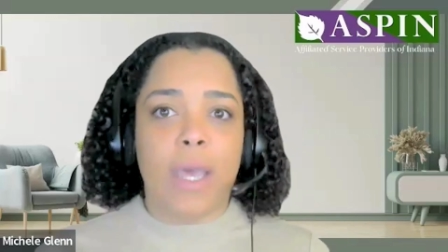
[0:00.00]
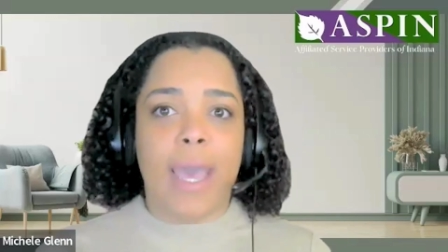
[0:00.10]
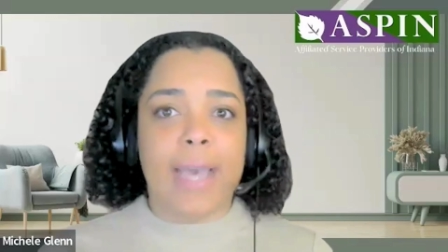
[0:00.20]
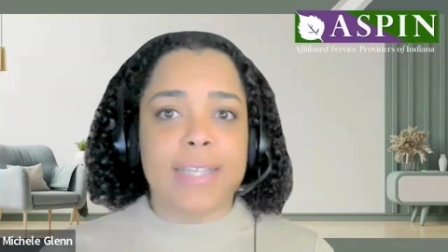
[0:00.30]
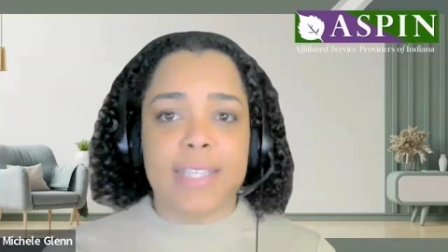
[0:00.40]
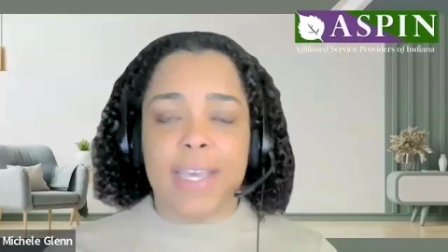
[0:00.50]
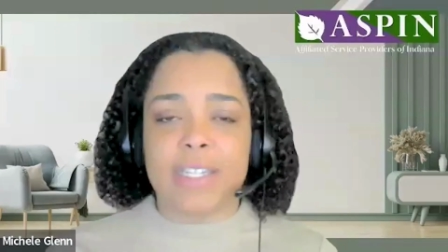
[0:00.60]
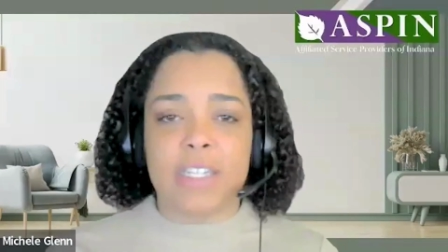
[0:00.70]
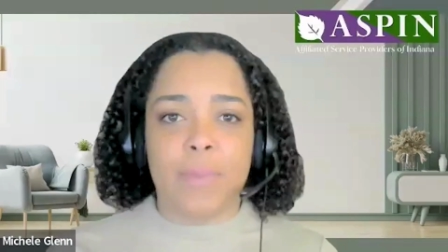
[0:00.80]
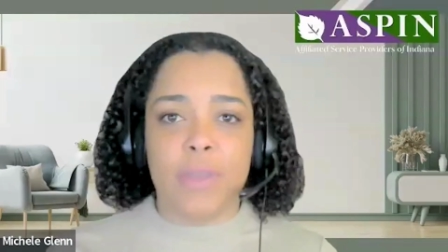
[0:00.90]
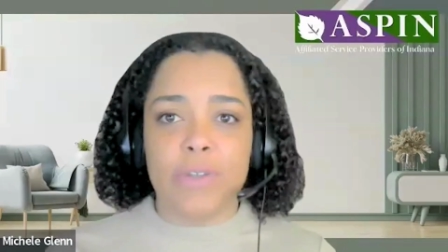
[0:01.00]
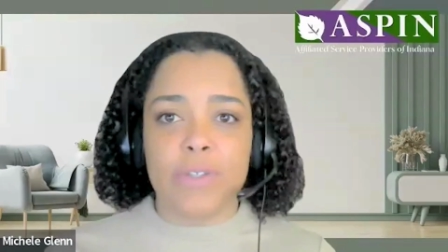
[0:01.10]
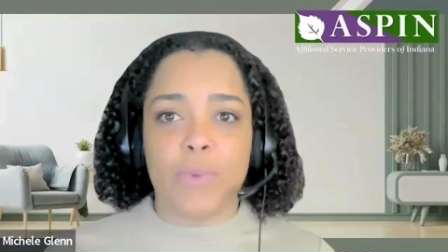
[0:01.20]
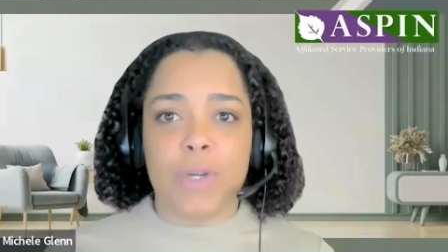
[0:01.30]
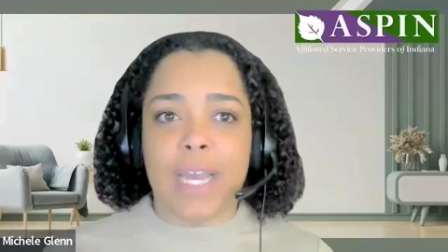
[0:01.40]
As CHWs,
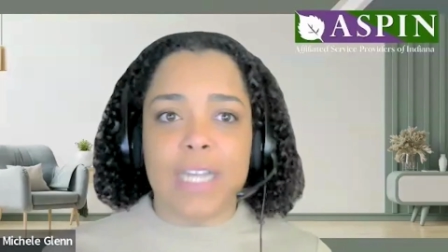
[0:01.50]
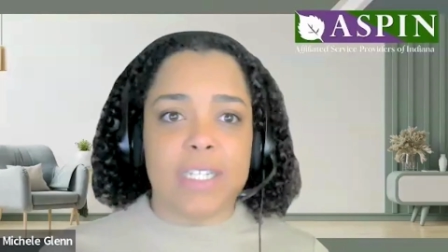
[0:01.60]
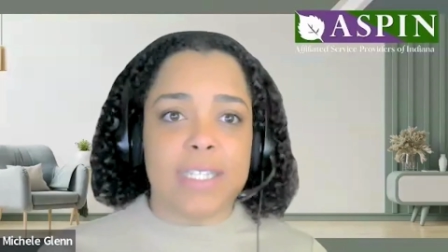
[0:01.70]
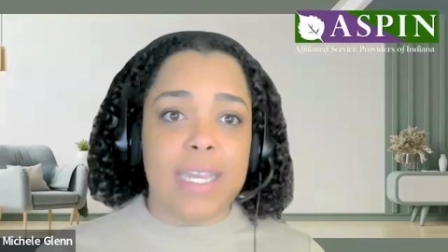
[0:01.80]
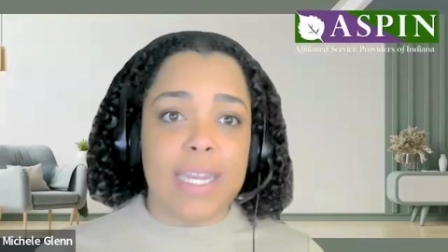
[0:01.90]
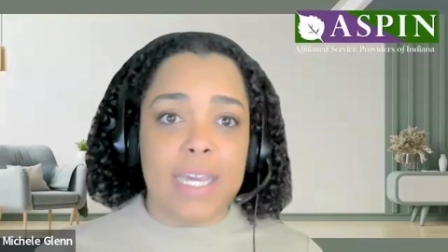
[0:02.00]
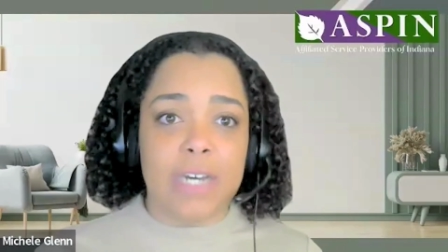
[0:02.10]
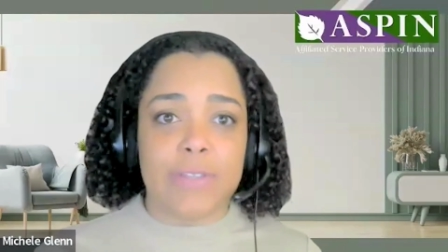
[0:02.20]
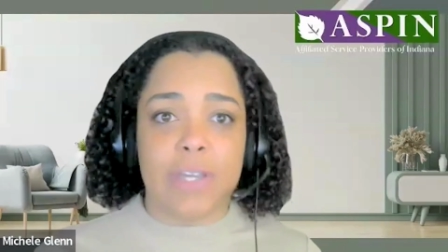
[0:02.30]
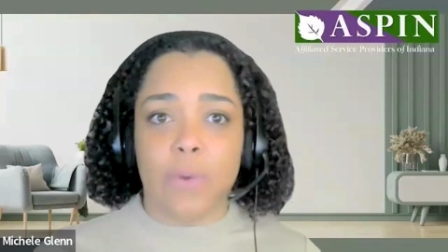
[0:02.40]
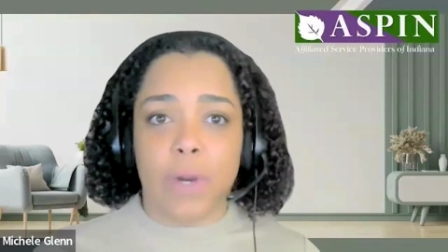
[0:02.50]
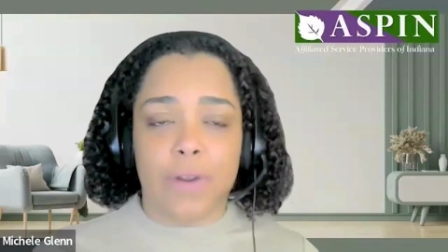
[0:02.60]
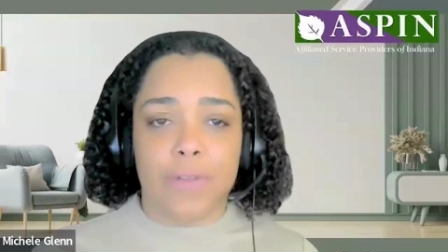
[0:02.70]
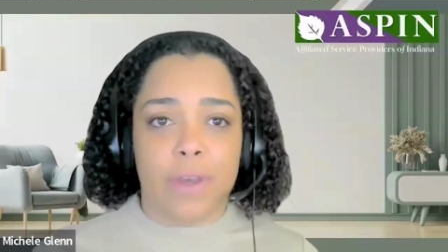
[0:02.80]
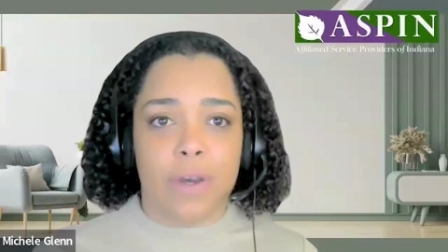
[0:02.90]
we're not just any healthcare worker,
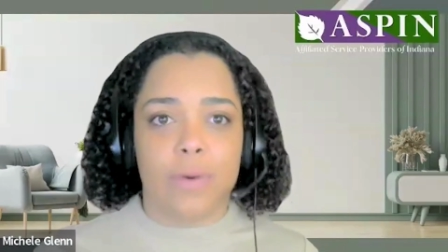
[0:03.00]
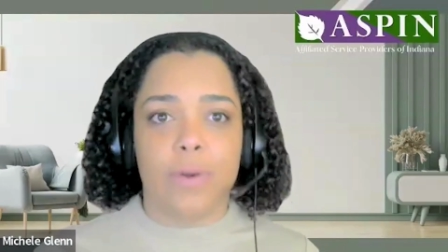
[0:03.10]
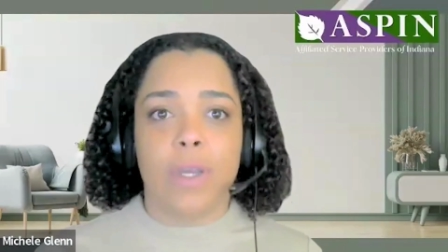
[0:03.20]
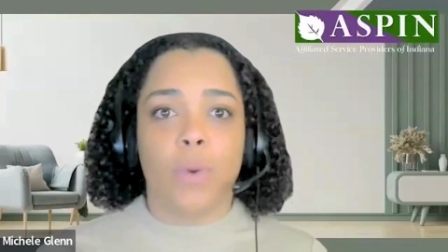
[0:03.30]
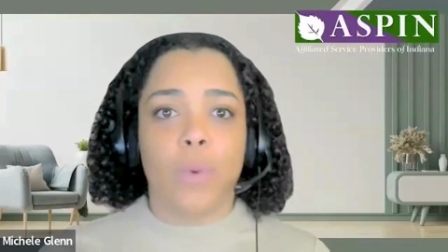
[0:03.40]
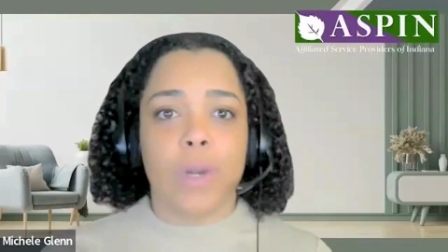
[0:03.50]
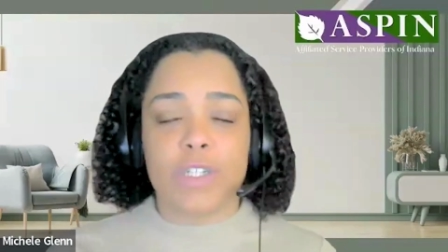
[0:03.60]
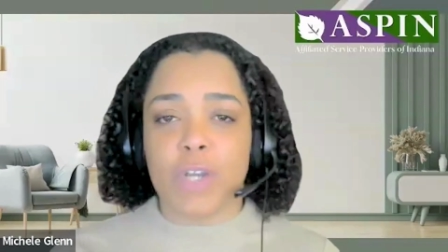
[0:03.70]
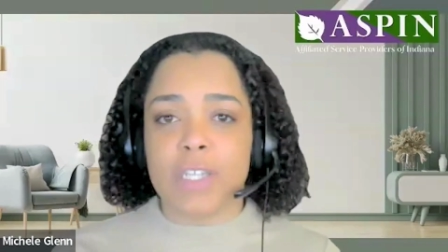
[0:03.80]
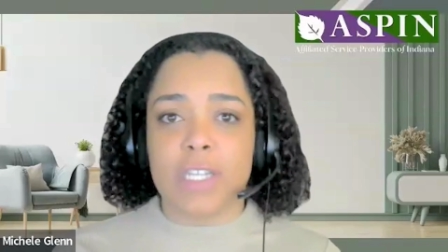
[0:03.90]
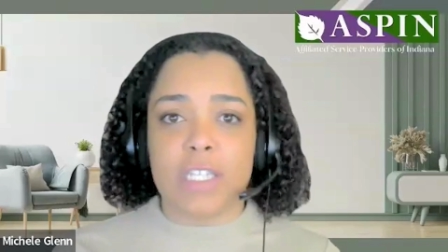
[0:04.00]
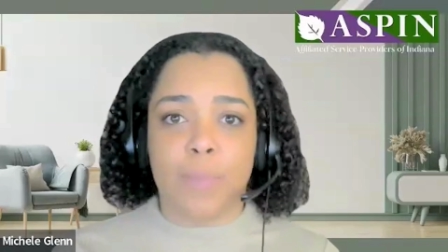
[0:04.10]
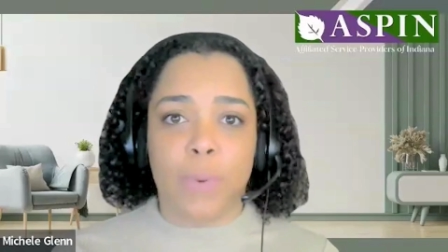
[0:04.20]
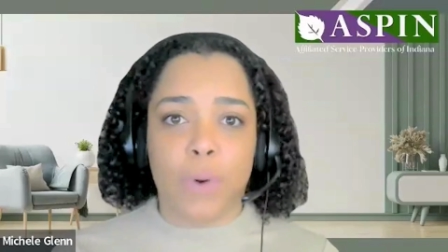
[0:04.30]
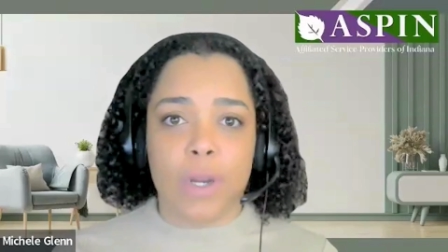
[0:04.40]
though. We're a trusted
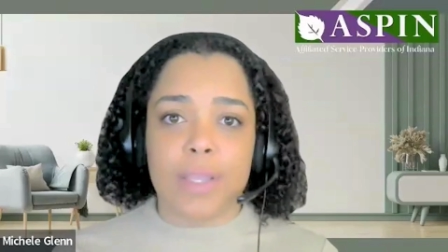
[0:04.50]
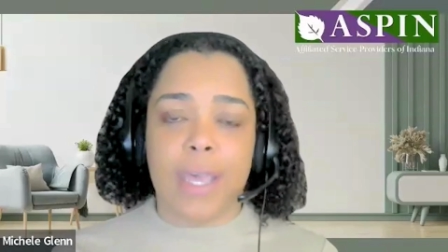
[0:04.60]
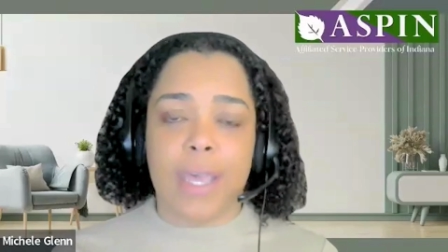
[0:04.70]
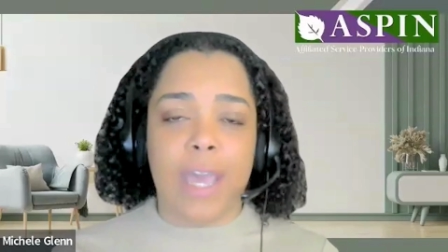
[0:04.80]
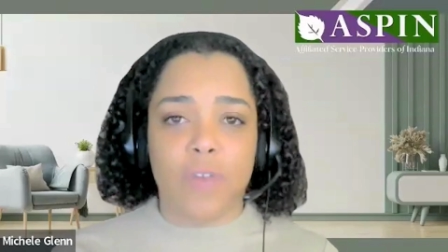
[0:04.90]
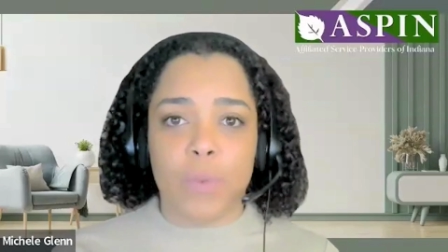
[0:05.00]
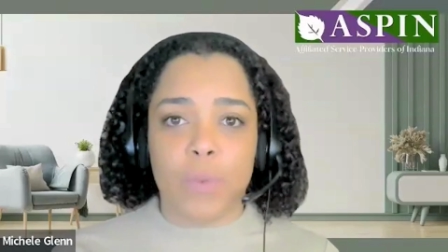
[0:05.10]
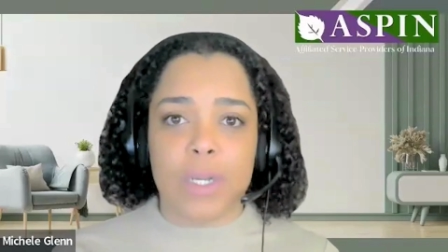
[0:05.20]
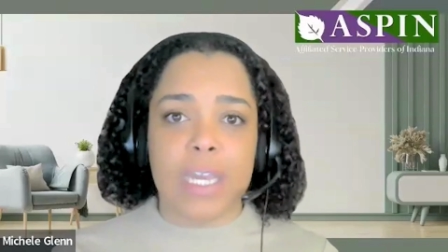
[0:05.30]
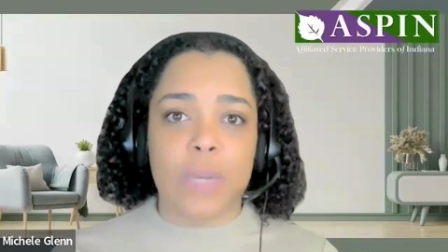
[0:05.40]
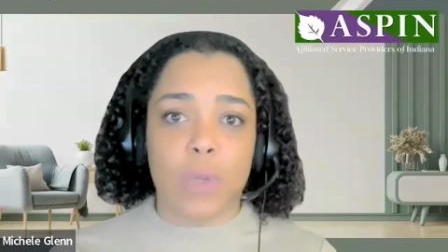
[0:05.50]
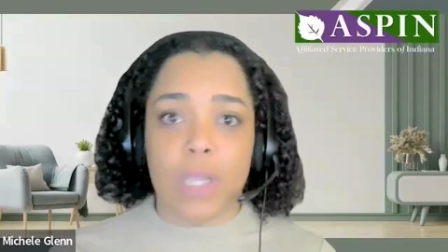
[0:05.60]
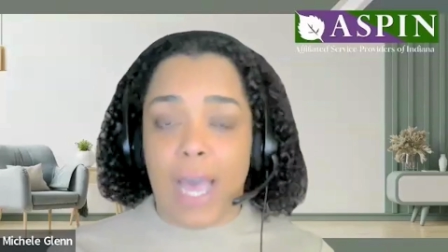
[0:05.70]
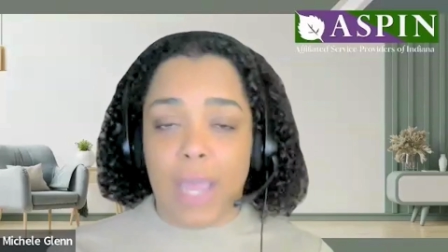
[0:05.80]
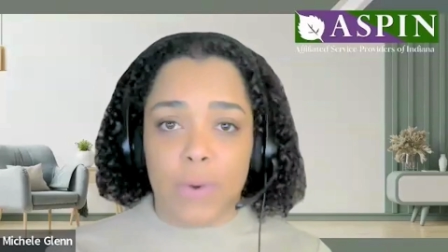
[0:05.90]
support that everyone can
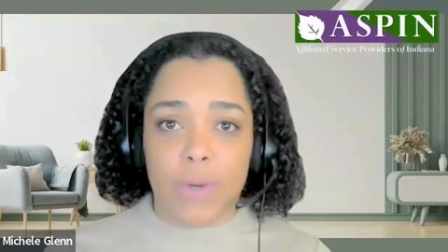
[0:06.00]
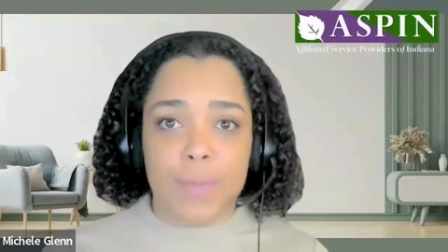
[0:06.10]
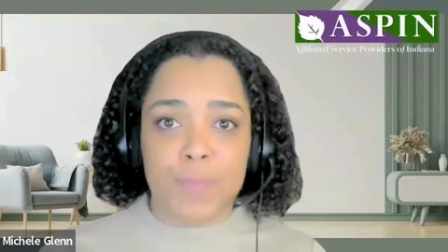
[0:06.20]
rely on.